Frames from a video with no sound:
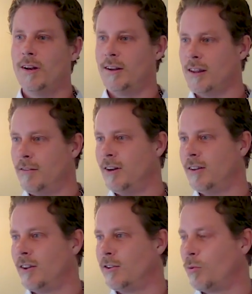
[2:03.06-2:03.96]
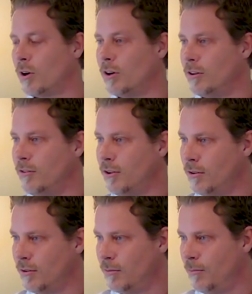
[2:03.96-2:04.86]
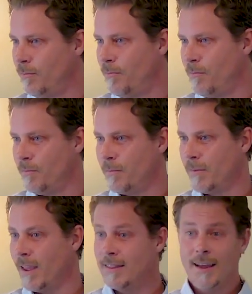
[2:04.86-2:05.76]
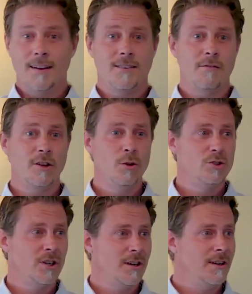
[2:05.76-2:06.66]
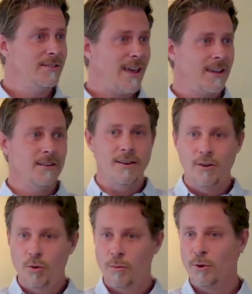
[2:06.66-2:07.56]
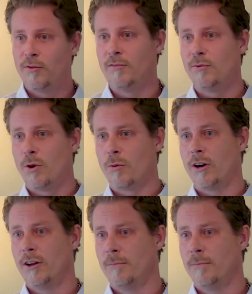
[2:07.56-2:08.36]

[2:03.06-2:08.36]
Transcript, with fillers: and living in this world. And that is evolution. It is that continual moving forward.